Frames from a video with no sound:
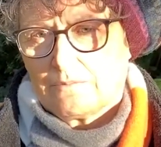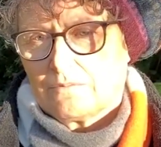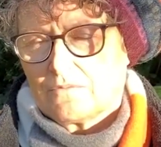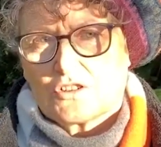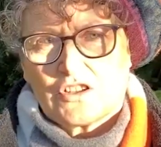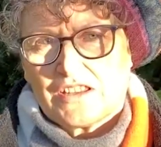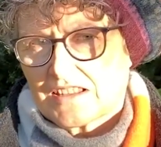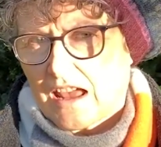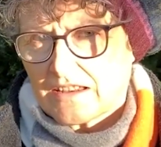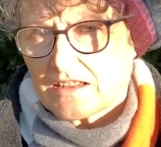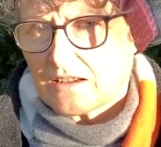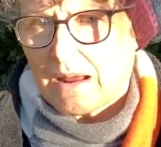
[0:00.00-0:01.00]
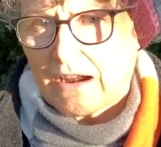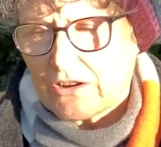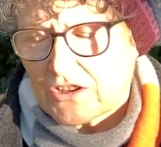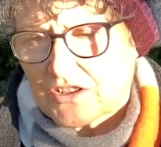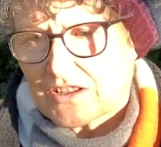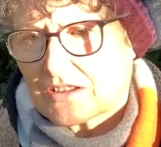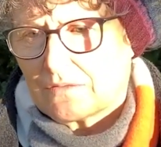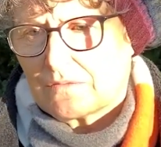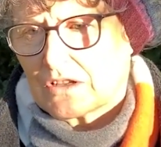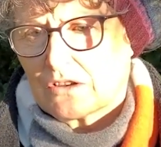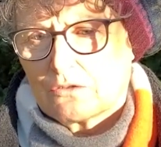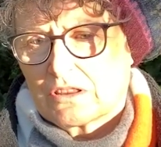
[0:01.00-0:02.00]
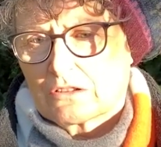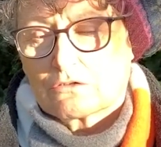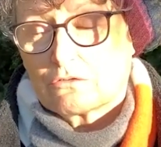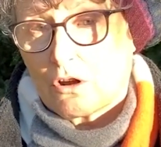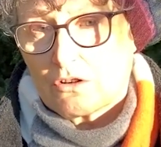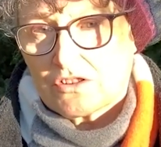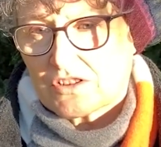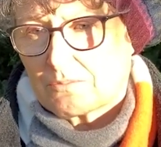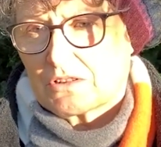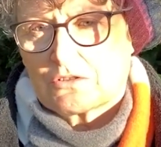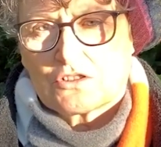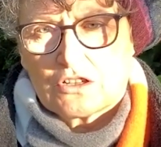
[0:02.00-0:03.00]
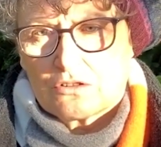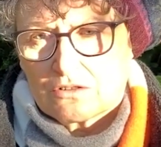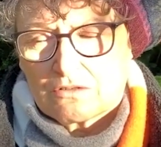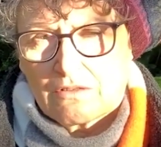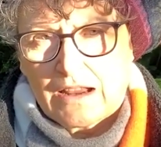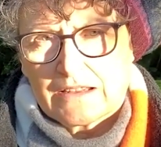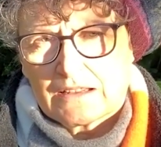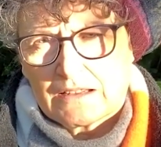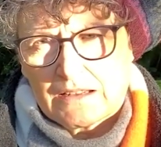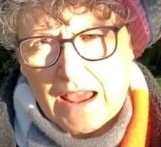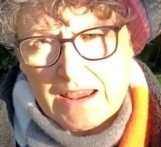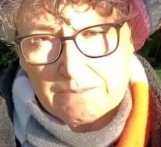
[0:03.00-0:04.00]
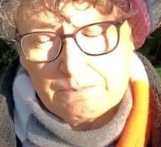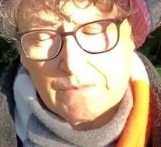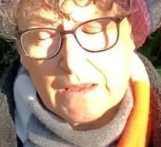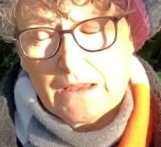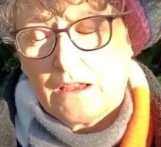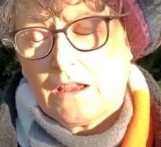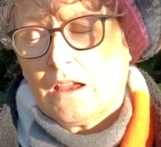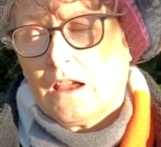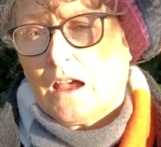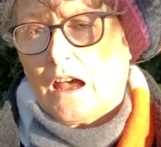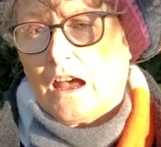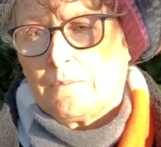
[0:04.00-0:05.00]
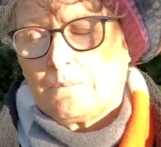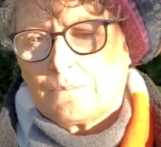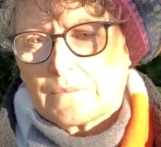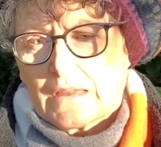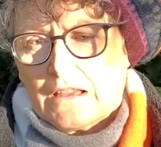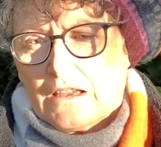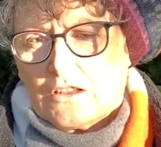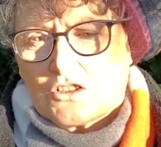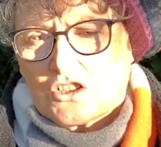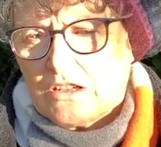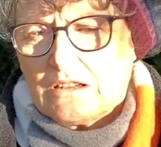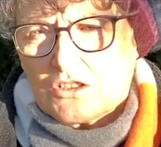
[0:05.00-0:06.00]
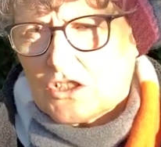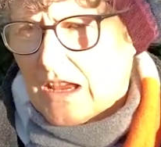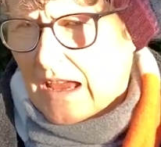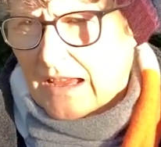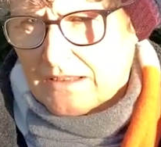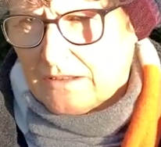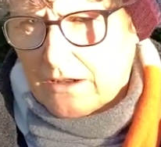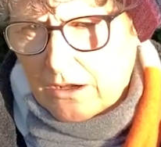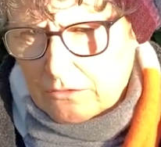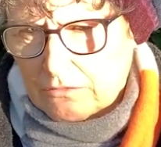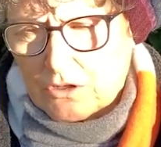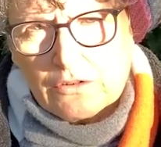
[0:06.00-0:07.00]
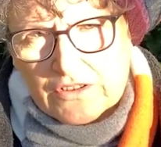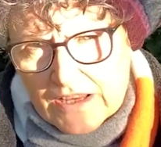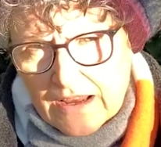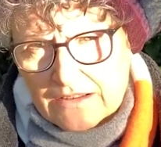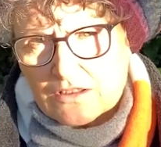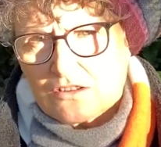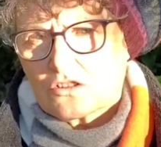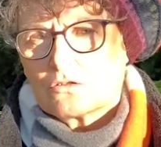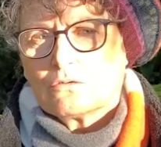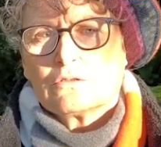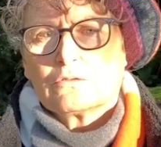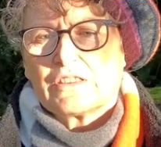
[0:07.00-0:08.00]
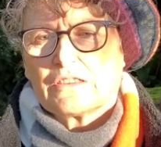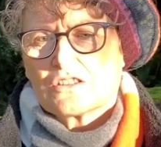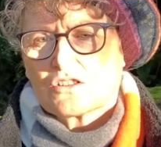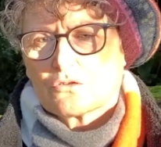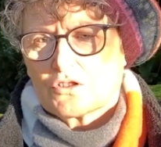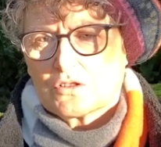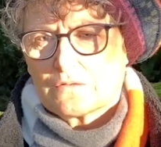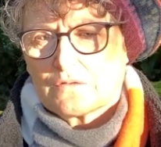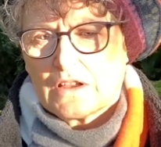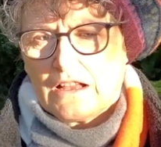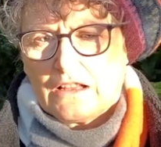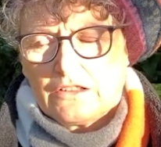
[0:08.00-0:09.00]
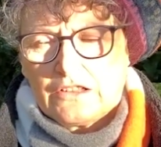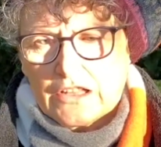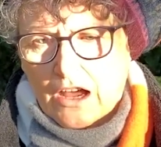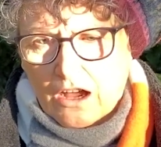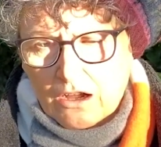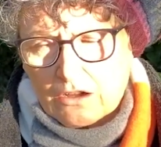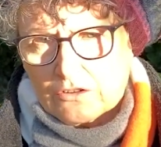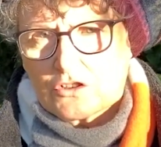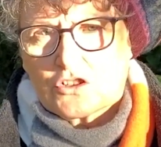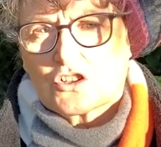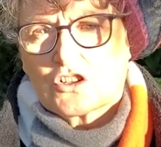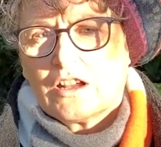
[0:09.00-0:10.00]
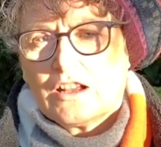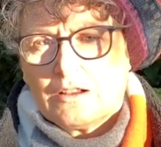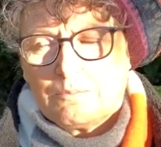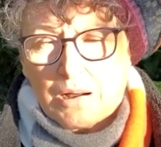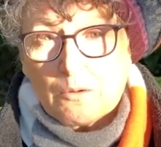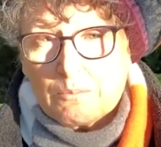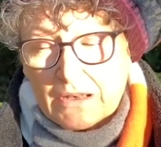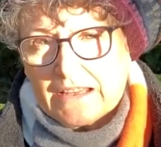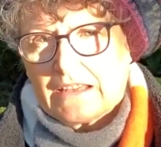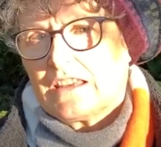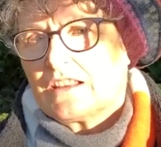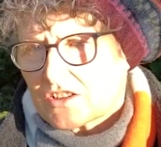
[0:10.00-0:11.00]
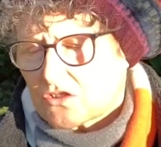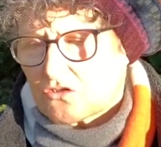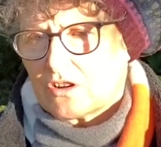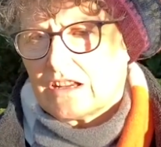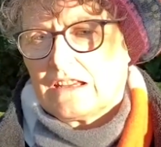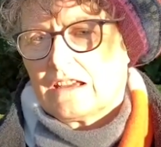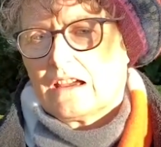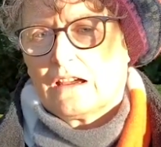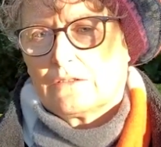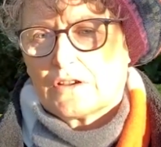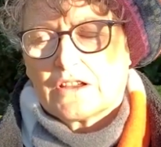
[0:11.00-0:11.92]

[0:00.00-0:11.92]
She signed her marriage certificate with a cross because she couldn't write her name. She had no contact at all with the sort of large public history of her